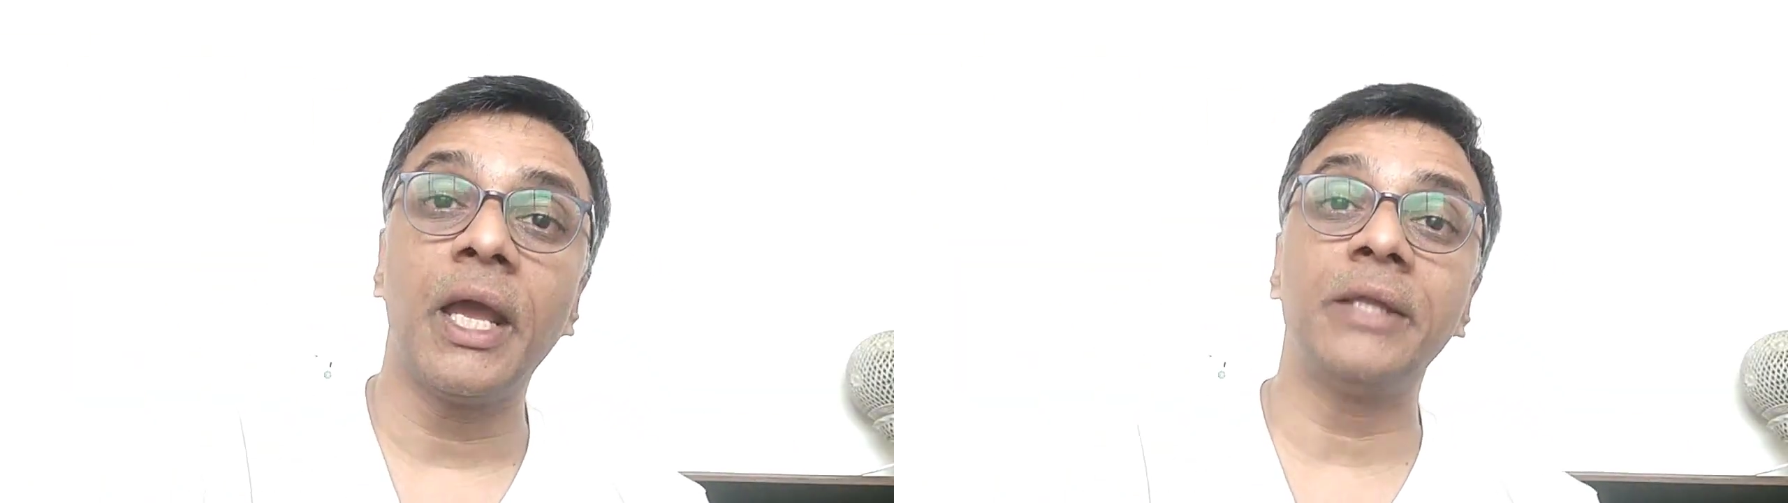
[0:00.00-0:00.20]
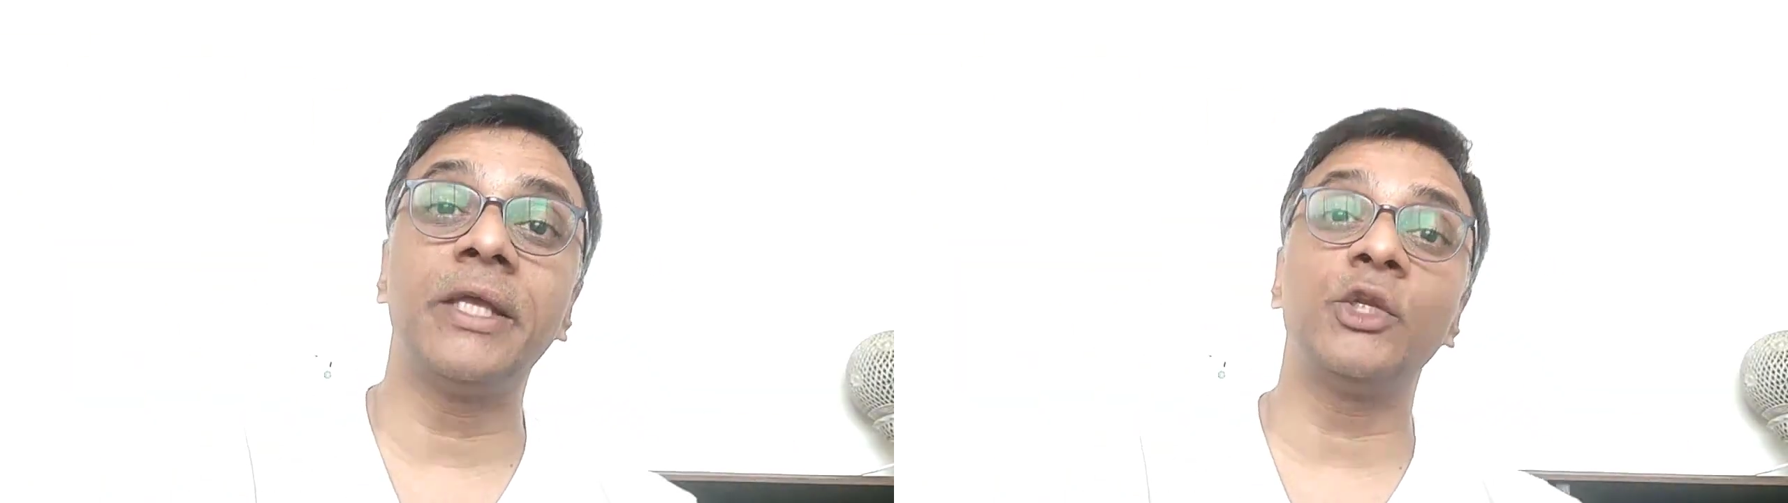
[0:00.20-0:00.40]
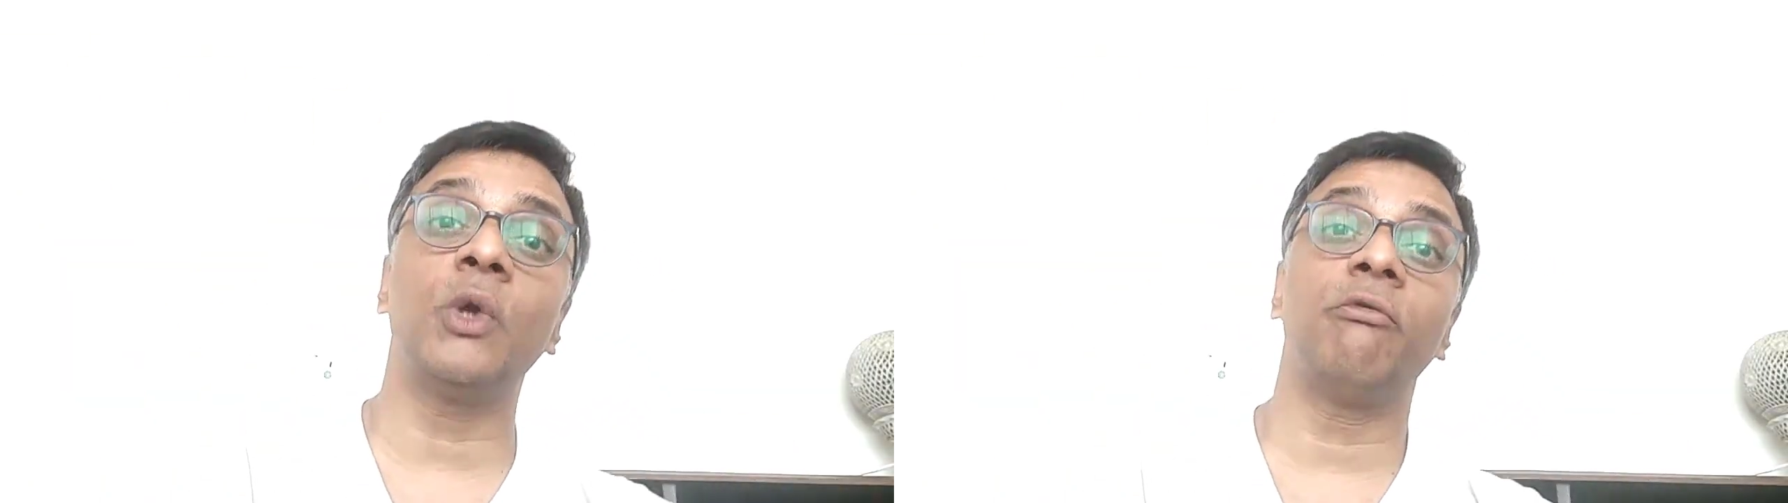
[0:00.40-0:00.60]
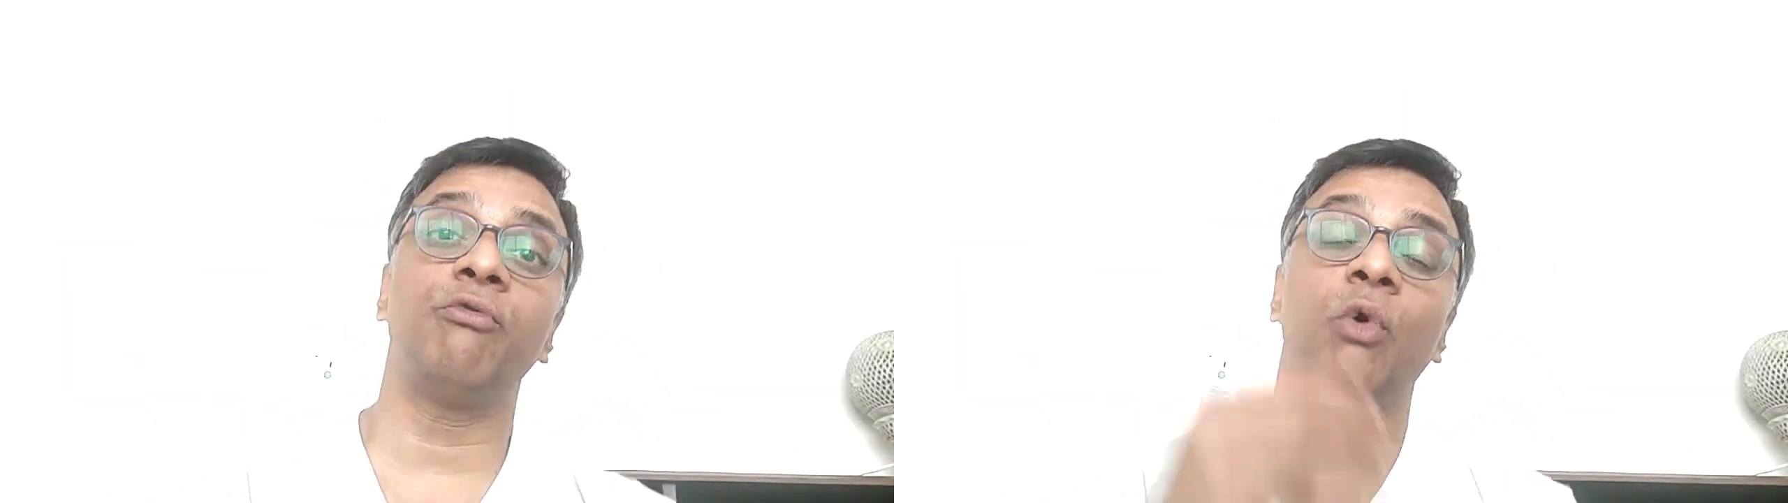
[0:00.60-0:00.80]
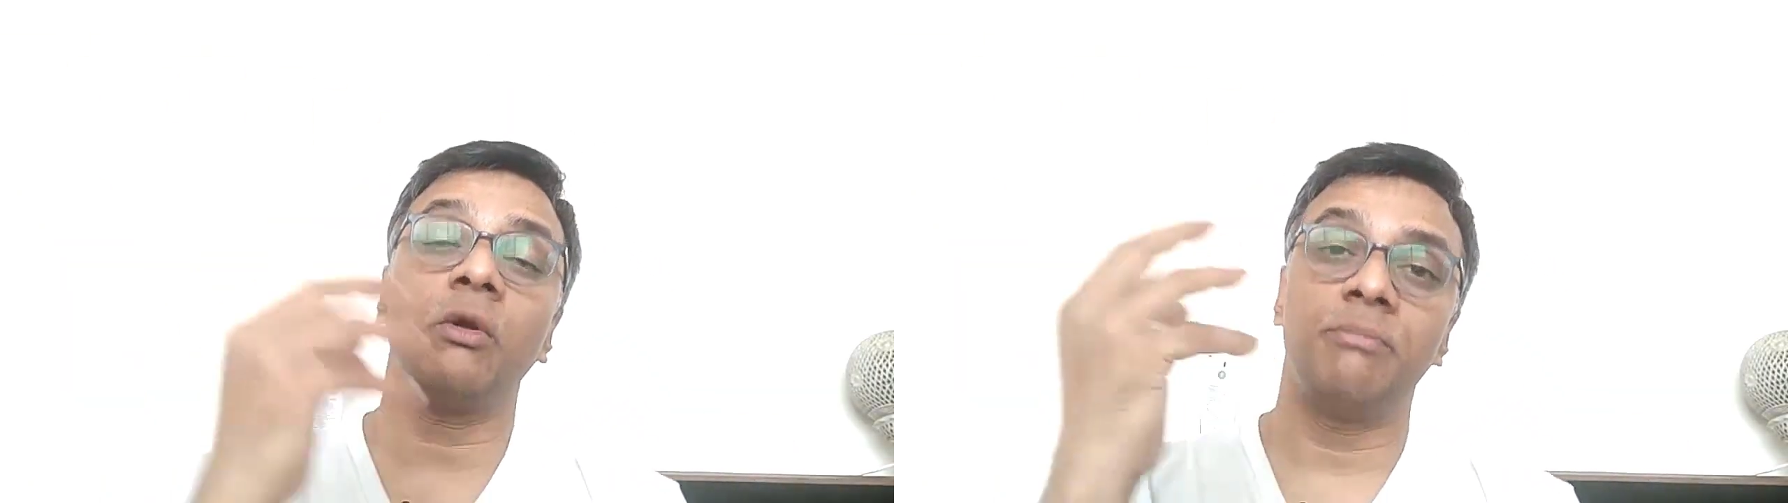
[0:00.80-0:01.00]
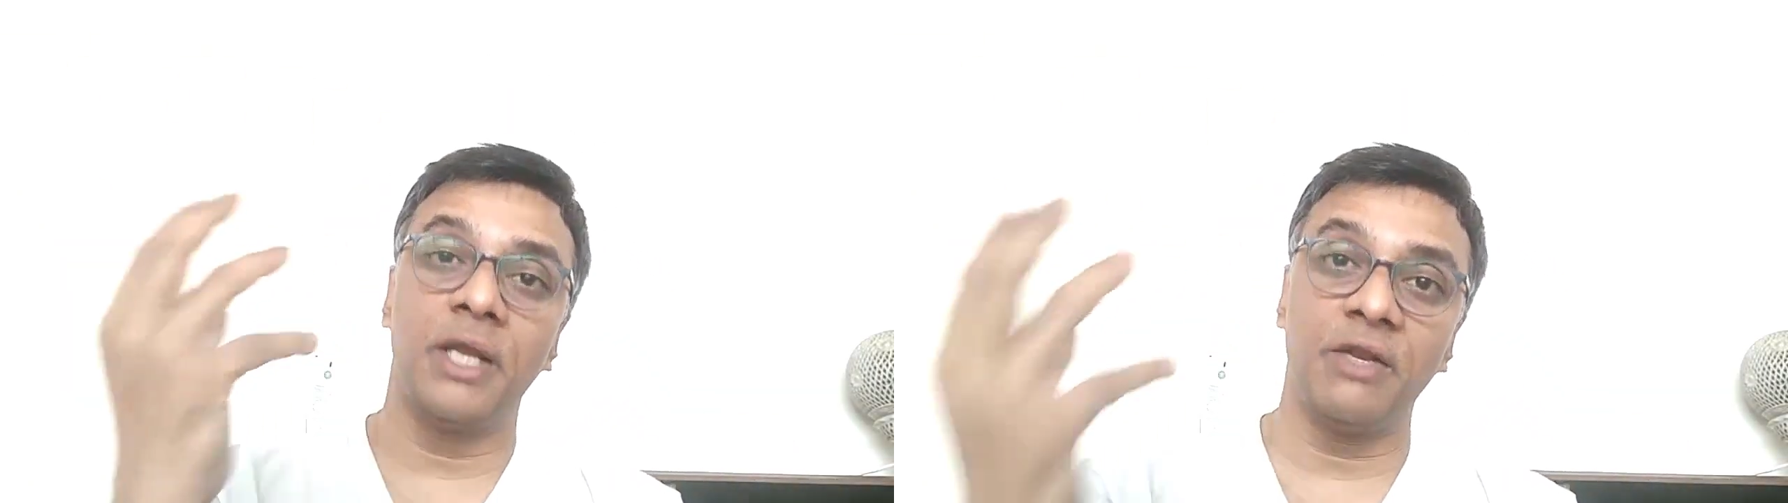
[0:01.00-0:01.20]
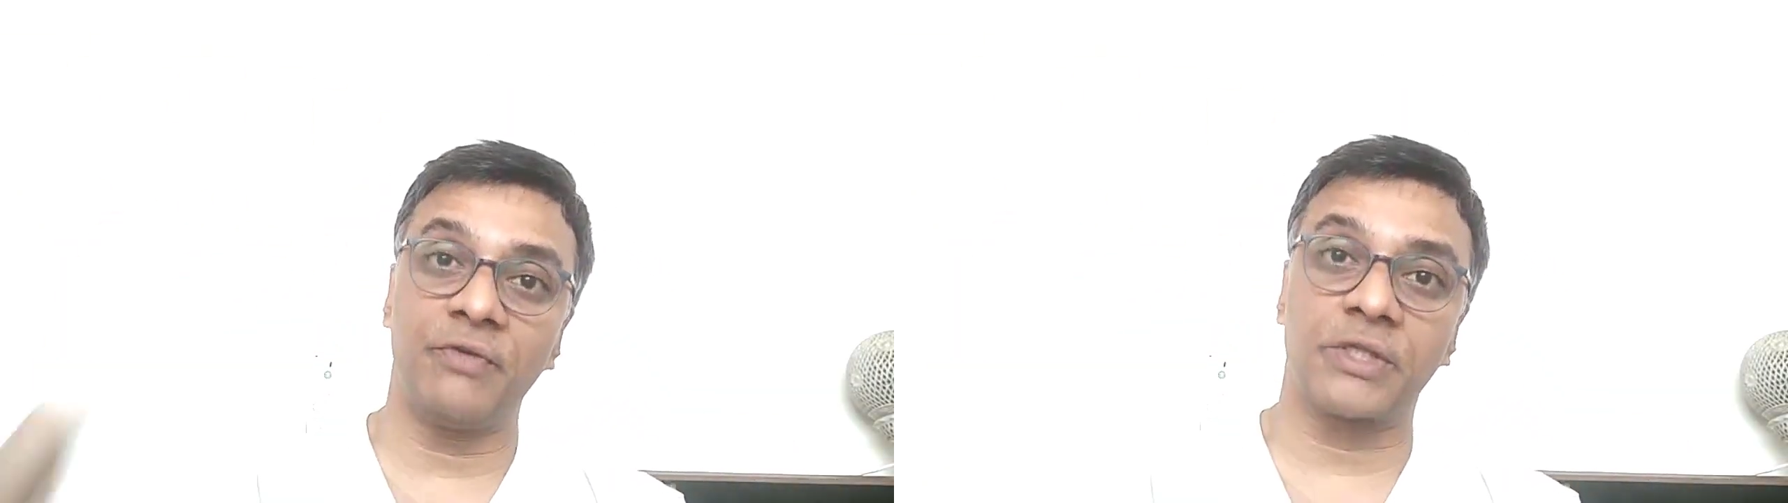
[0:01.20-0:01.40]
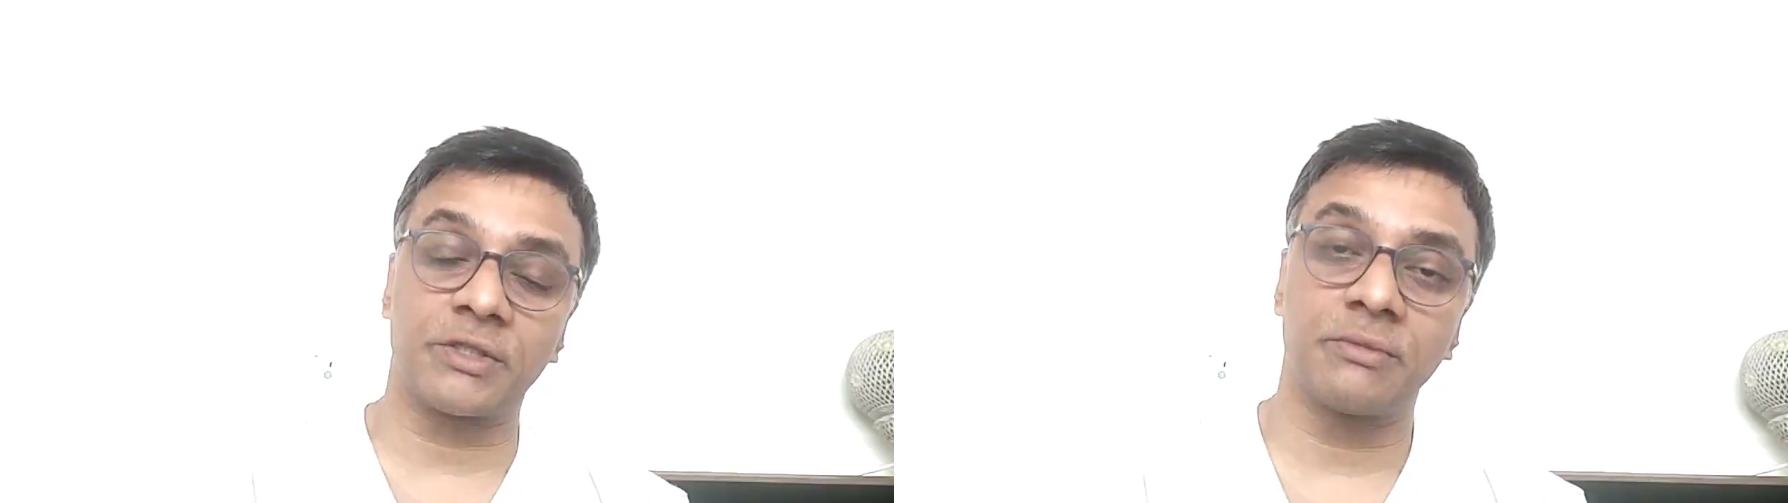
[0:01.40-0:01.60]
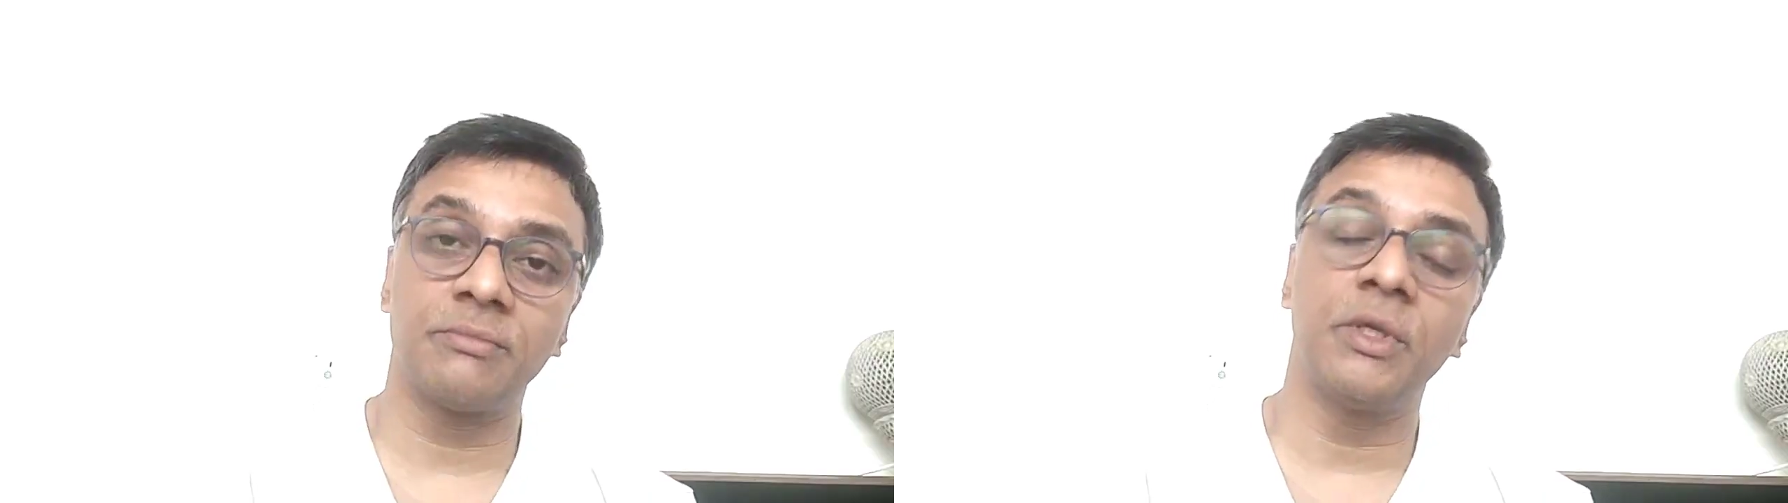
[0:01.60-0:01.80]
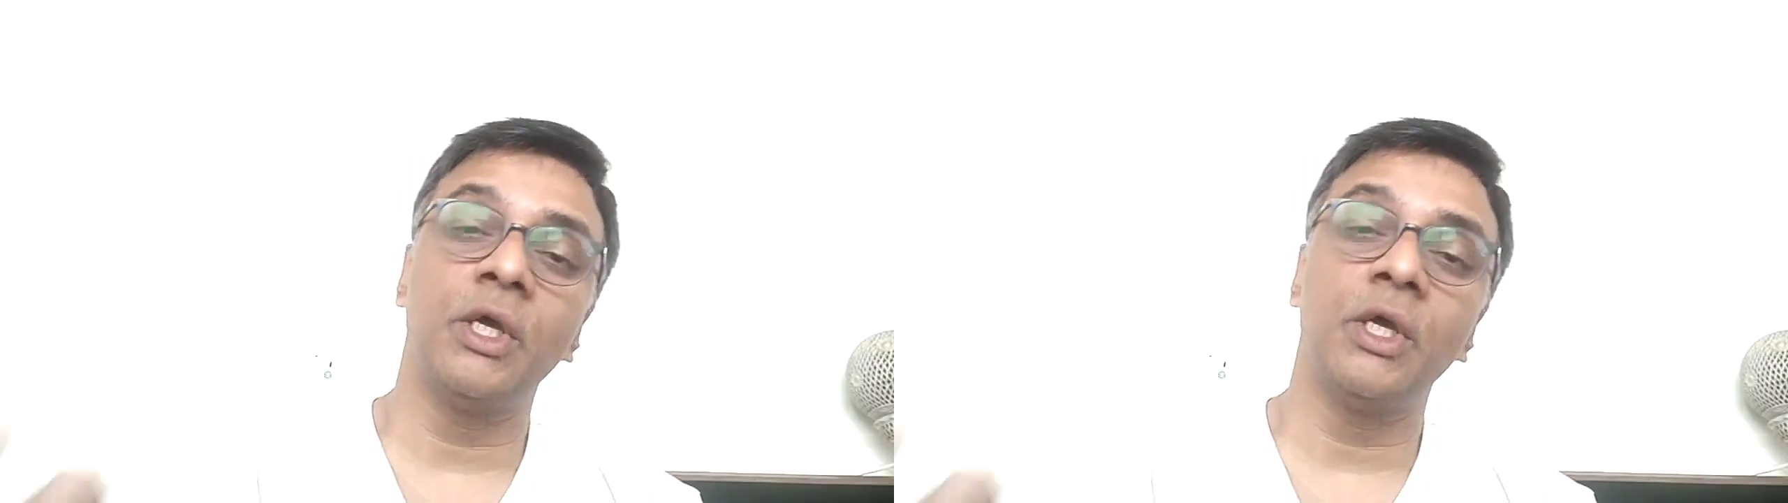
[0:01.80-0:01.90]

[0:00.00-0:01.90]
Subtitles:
And then you have 4 benefics: